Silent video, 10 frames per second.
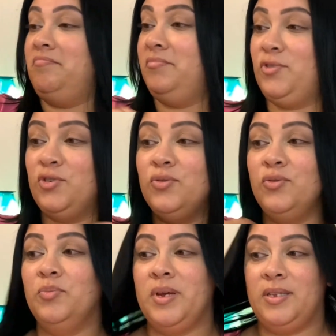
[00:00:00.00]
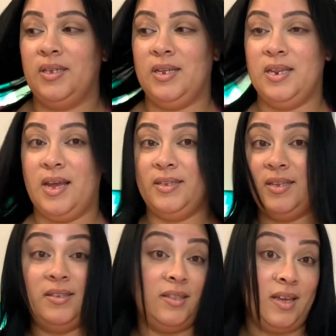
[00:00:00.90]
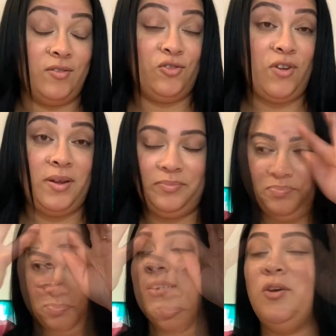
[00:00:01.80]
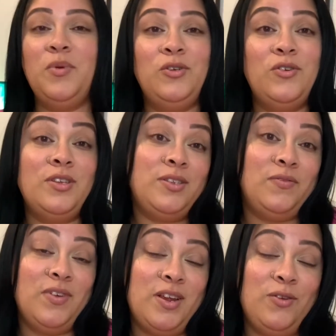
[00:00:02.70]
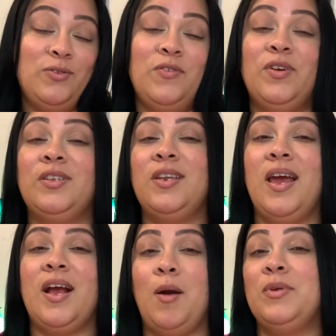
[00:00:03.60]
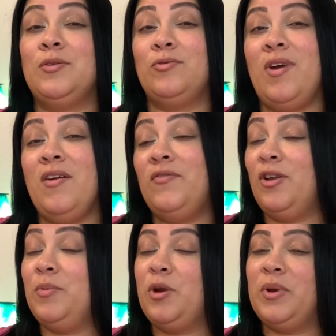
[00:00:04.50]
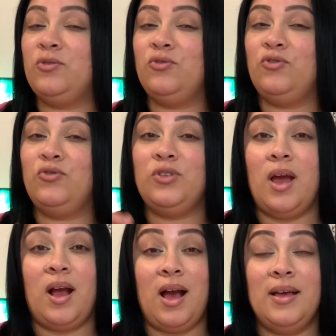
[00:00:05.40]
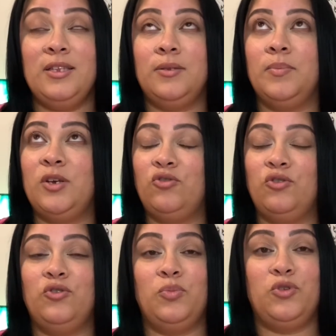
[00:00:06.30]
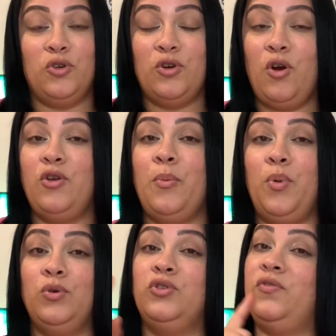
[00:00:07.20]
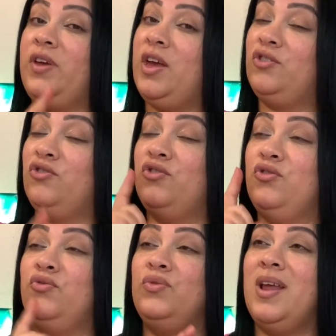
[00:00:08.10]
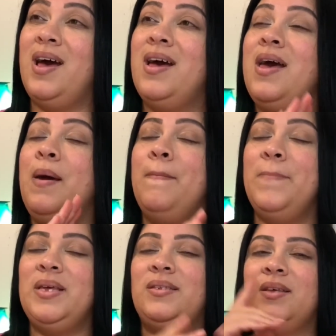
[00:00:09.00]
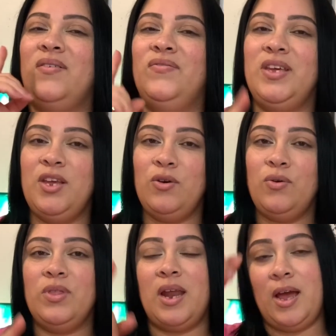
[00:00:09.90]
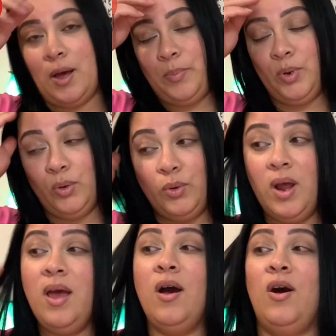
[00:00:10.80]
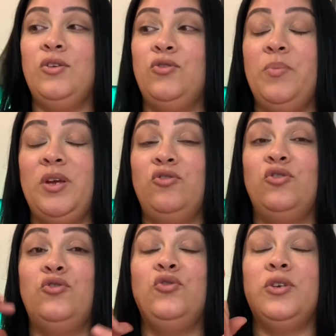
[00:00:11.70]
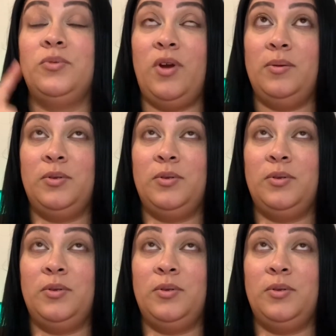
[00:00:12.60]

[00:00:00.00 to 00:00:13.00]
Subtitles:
to basically nice and sleek and straight. Yeah, guys, I hope you enjoyed this video. Do not forget to like, comment, subscribe, follow me on my socials. Guys, make sure to turn on your post notifications so you do not miss a video that I upload. Also, make sure to subscribe.